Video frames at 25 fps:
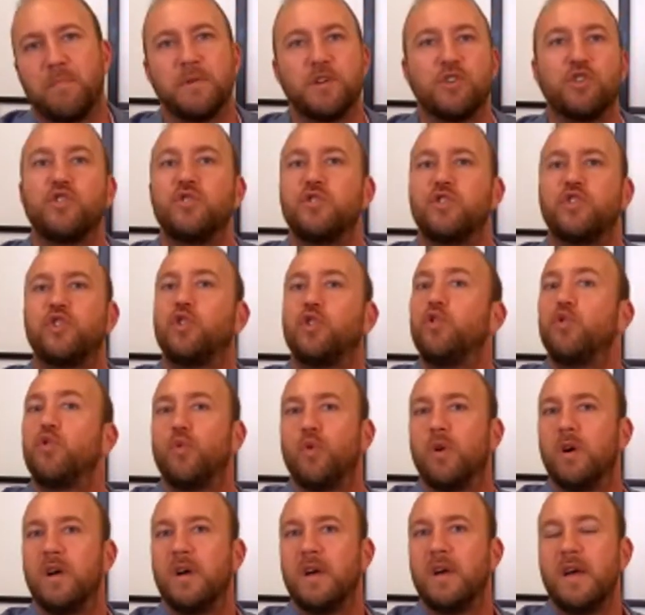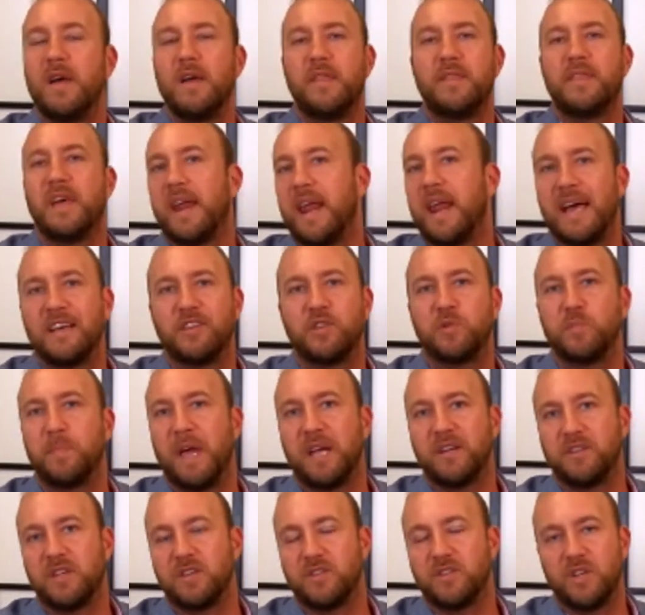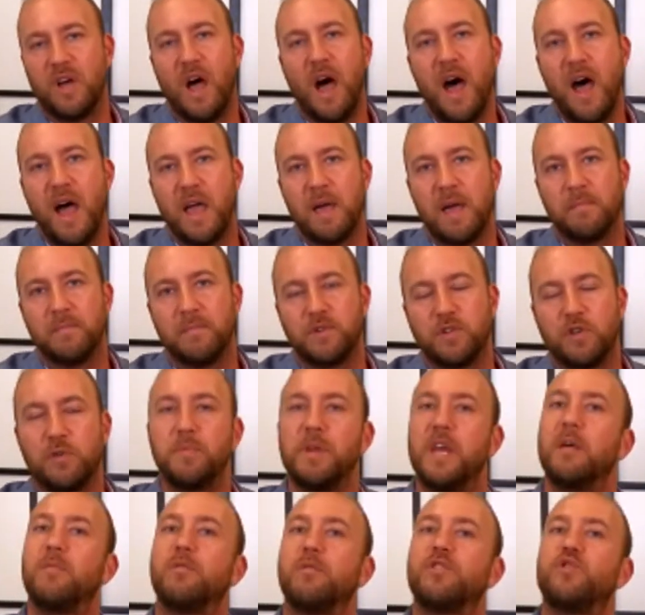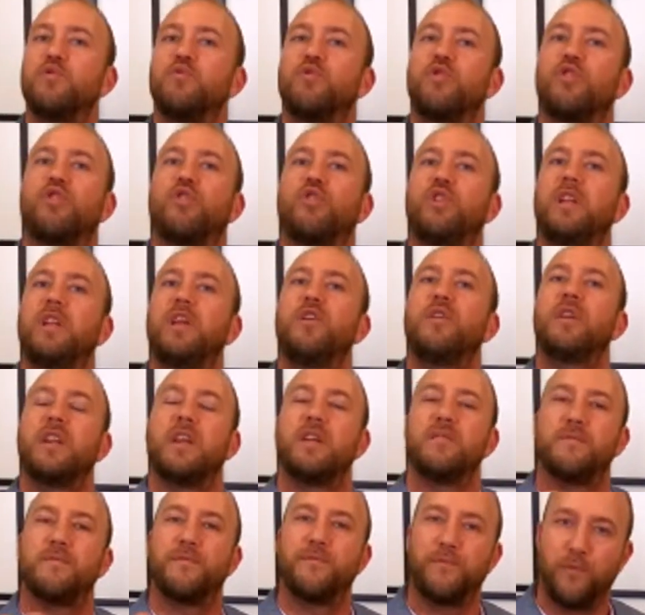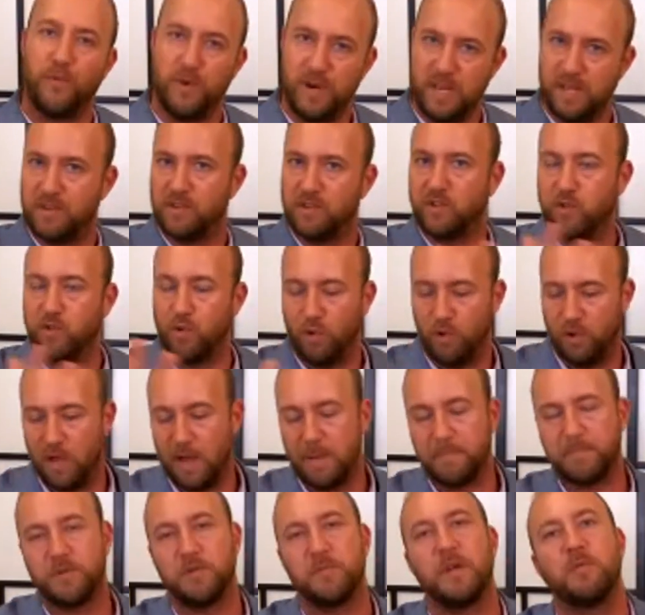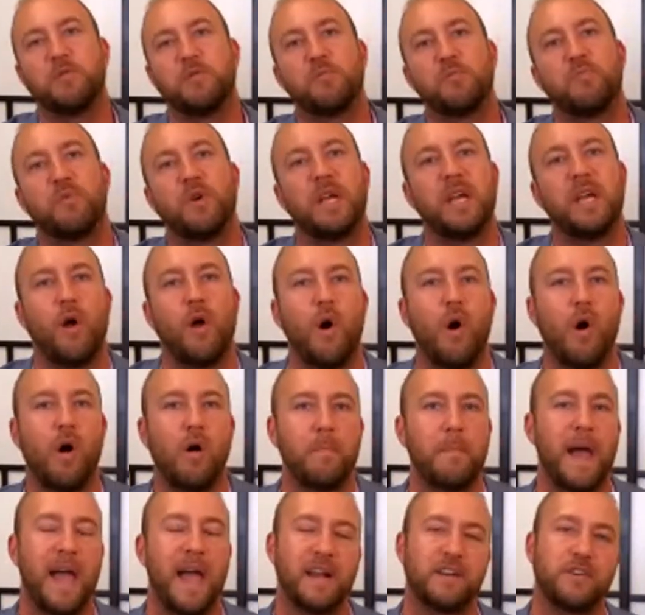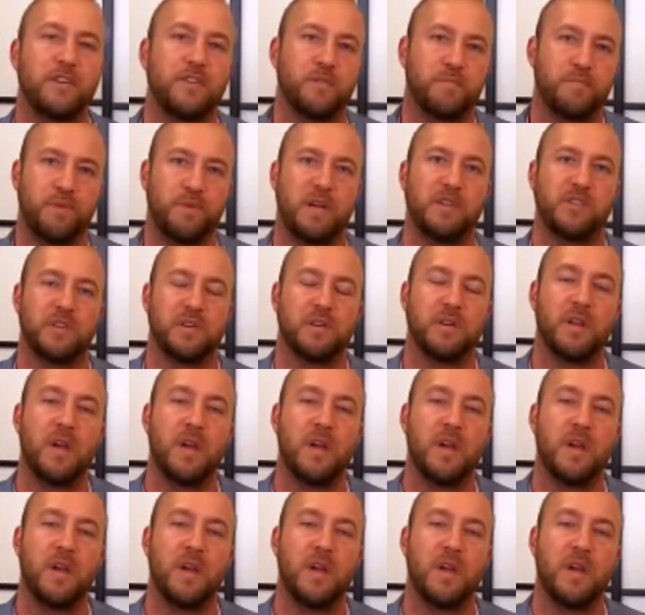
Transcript: but to that aspect in time to be able to clear it and free the soul up to be able to bring it all back to the present.